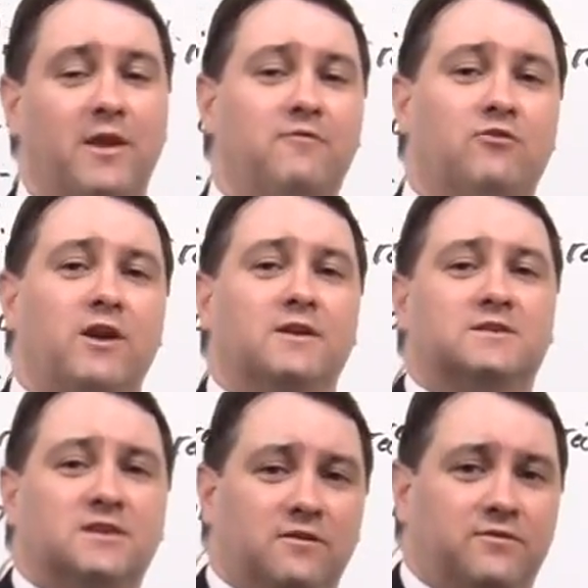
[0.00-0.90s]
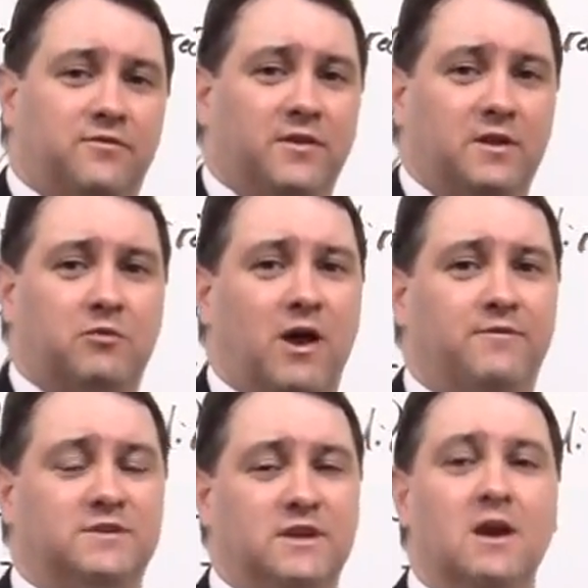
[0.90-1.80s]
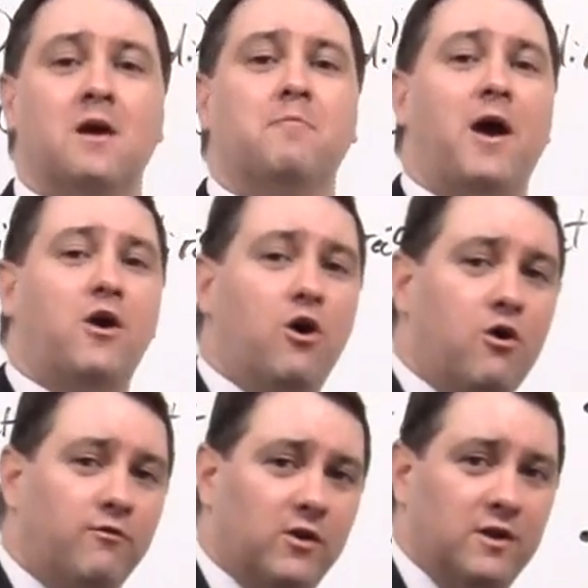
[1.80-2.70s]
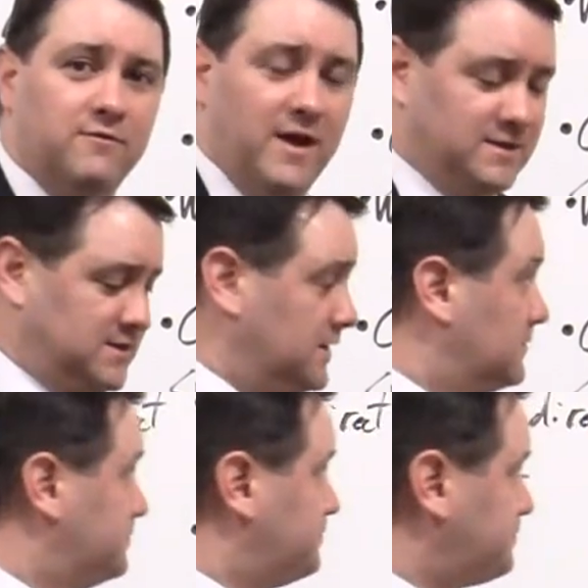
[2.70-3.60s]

But they've created a self-fulfilling prophecy by over-investing.